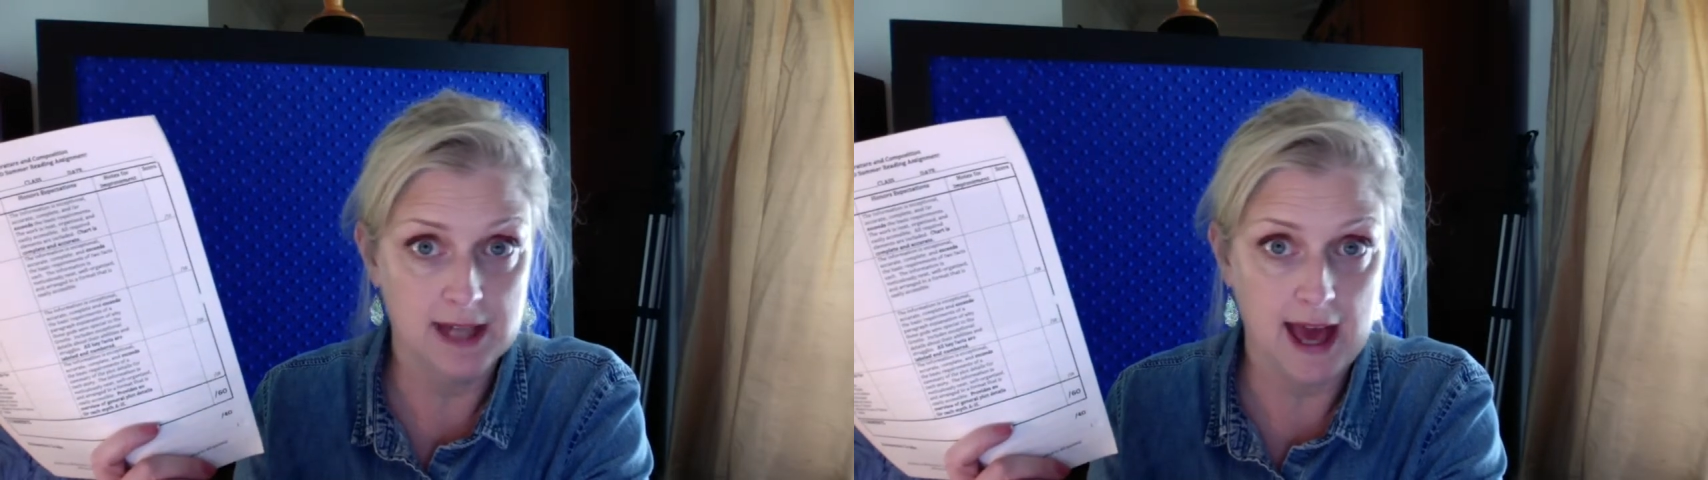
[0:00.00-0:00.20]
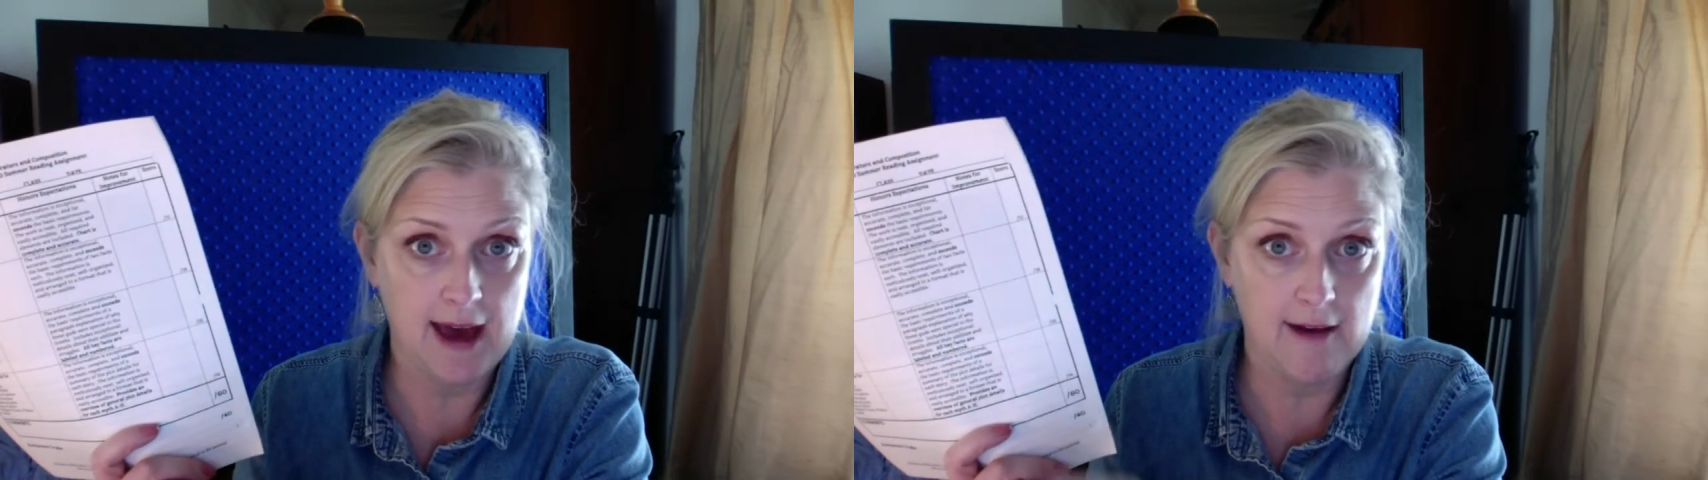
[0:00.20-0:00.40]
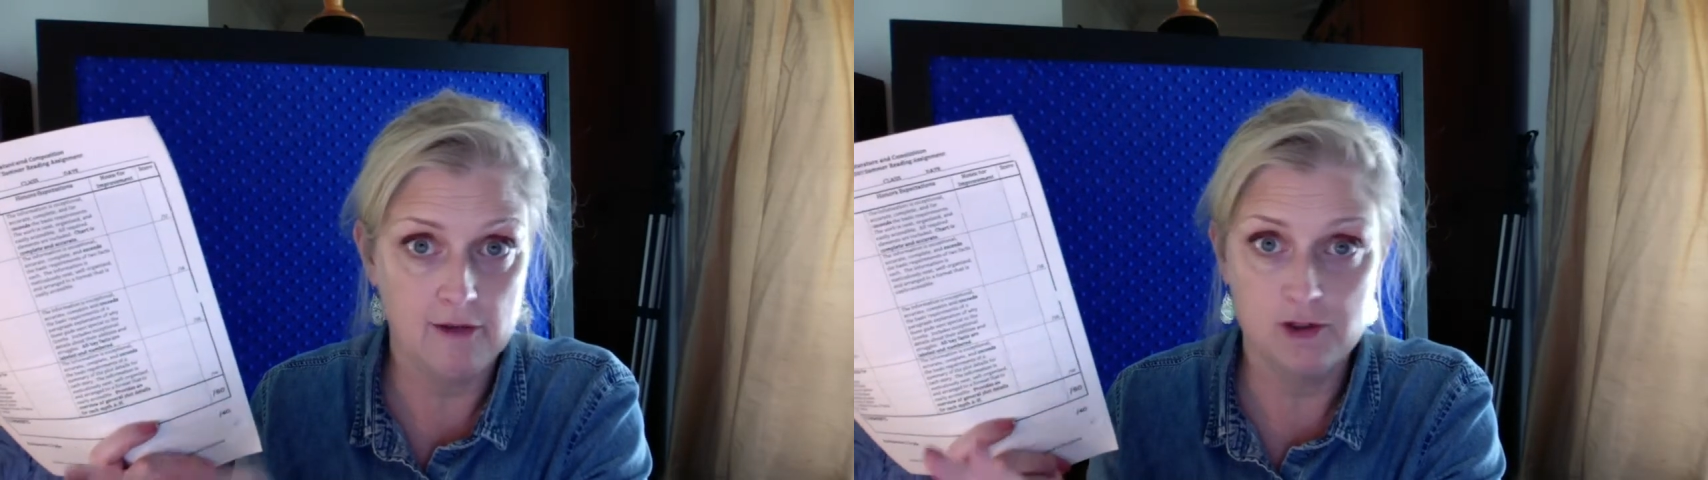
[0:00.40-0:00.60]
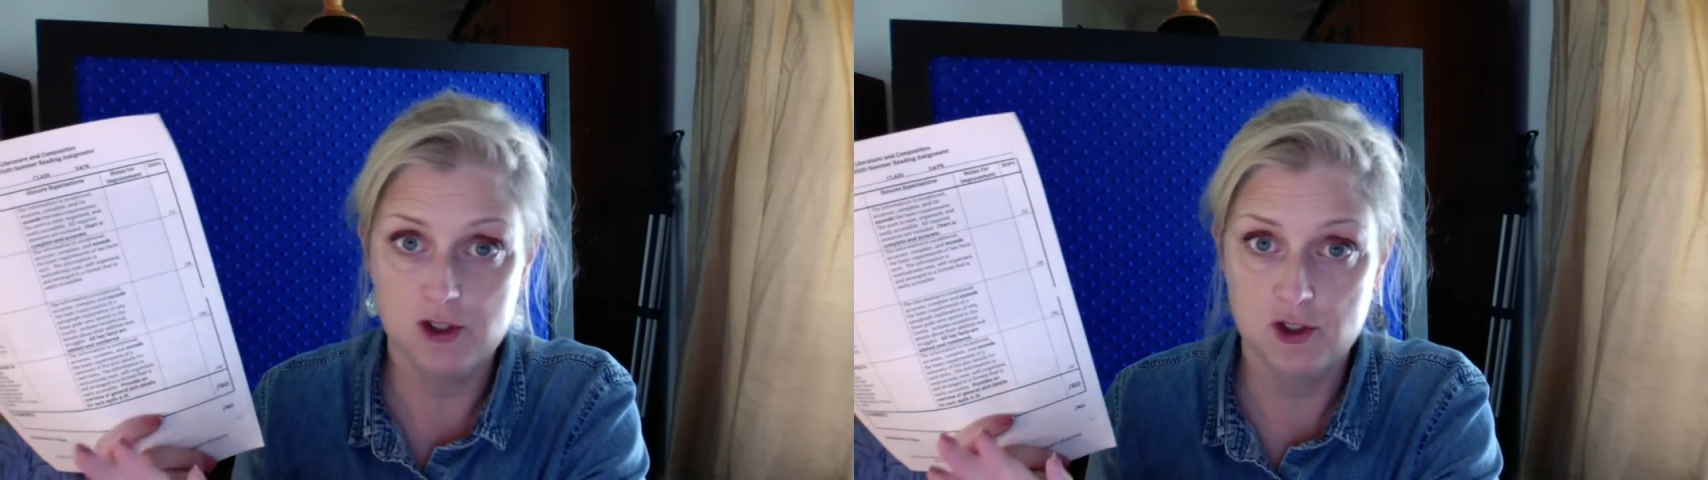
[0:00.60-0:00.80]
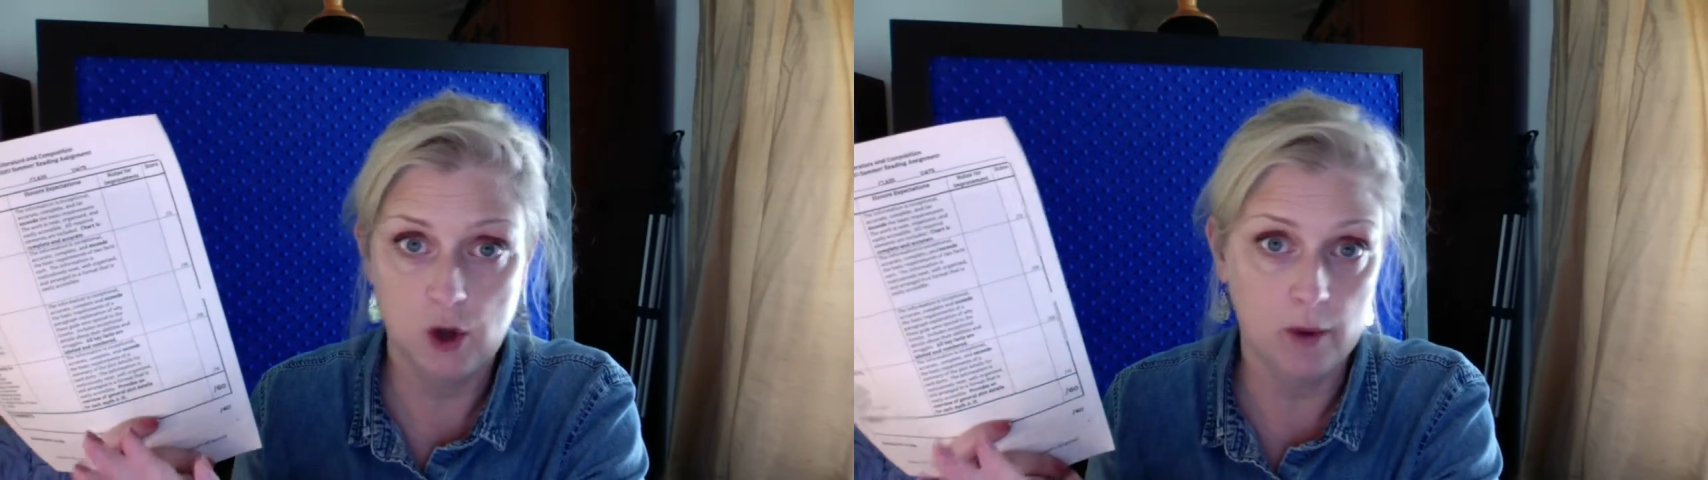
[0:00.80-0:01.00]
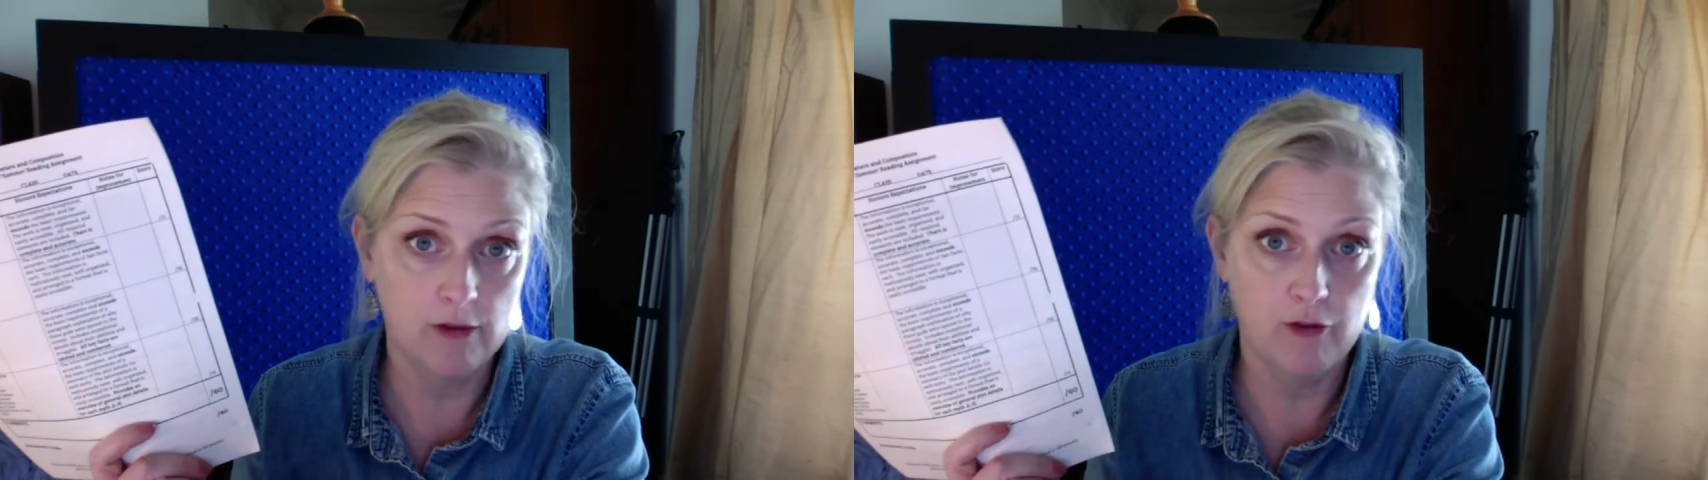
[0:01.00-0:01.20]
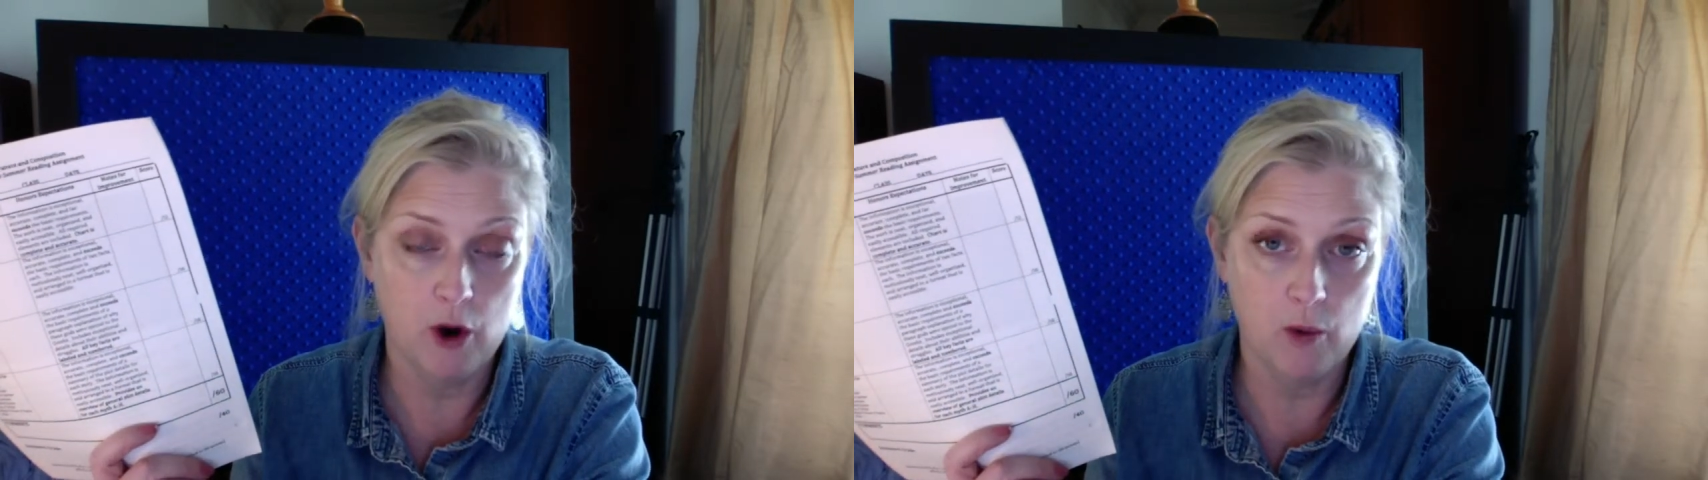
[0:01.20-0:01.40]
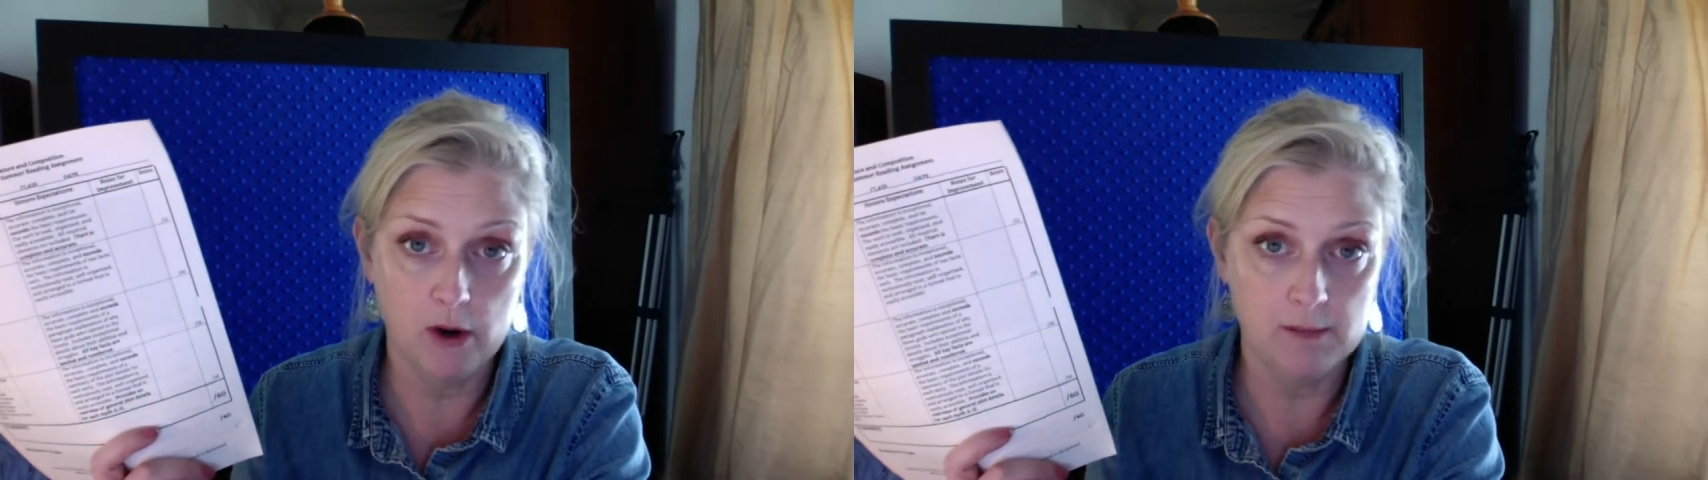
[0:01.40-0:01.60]
to have just going
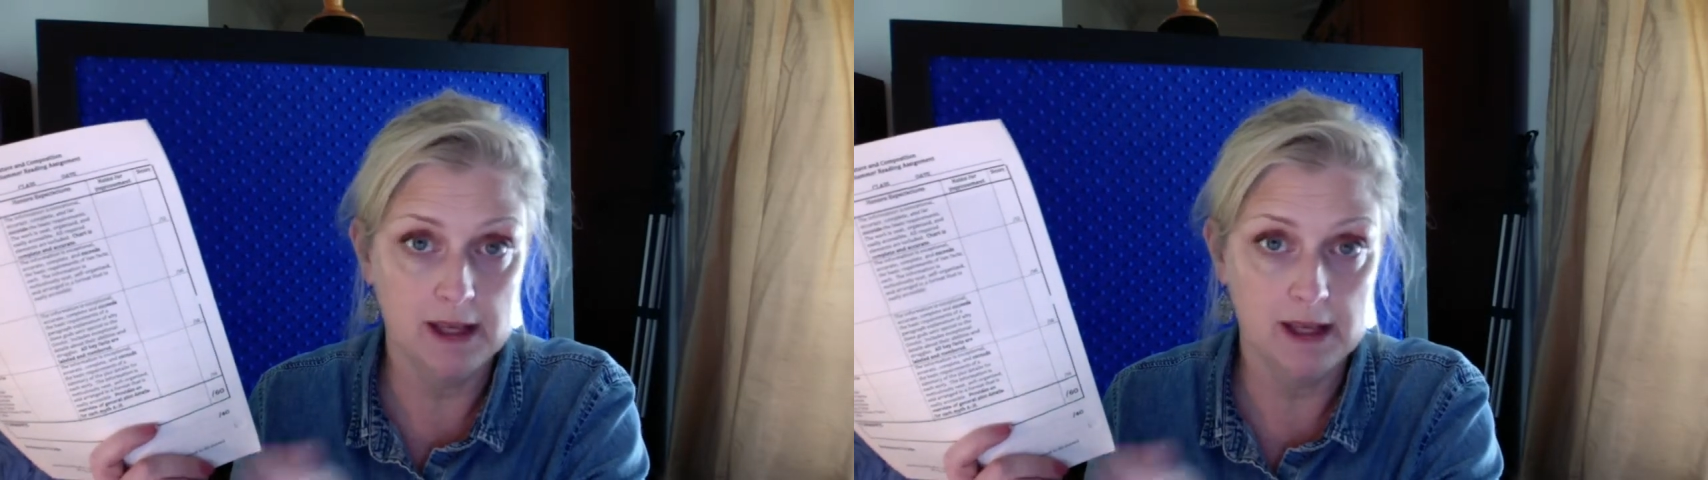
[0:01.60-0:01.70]
forward